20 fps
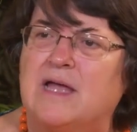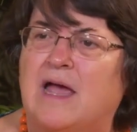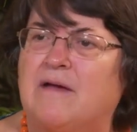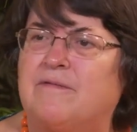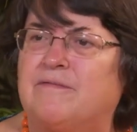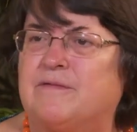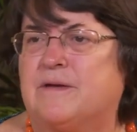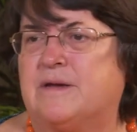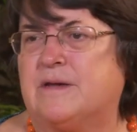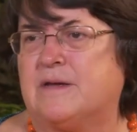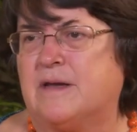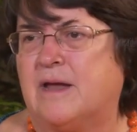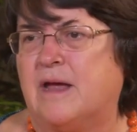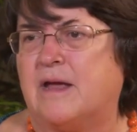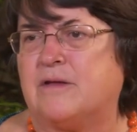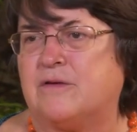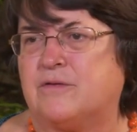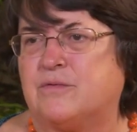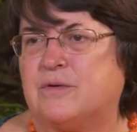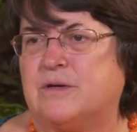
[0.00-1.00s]
African
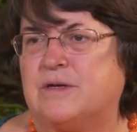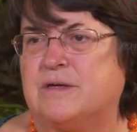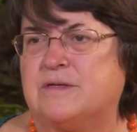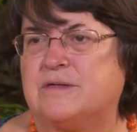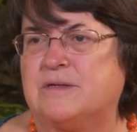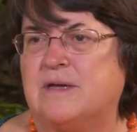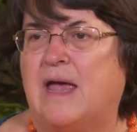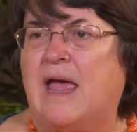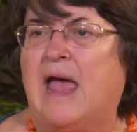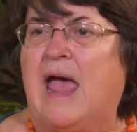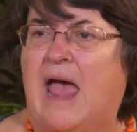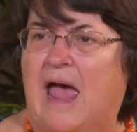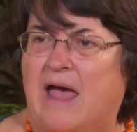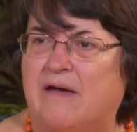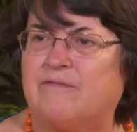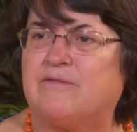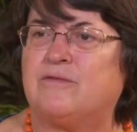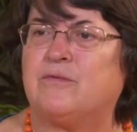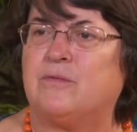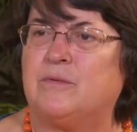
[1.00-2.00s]
countries
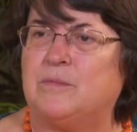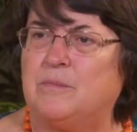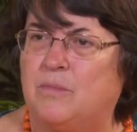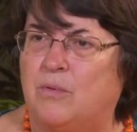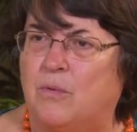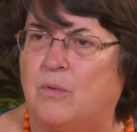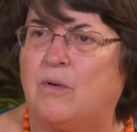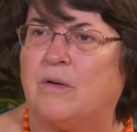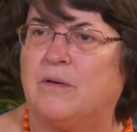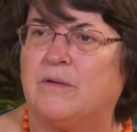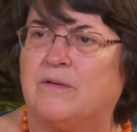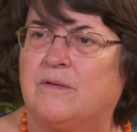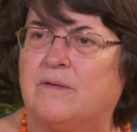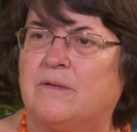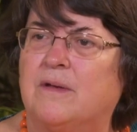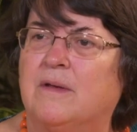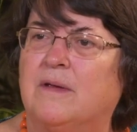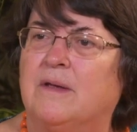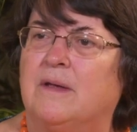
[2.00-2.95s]
have to import